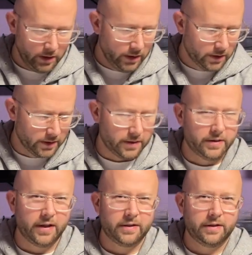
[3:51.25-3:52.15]
since it
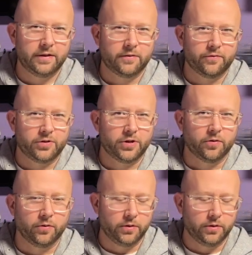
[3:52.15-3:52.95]
says these are for general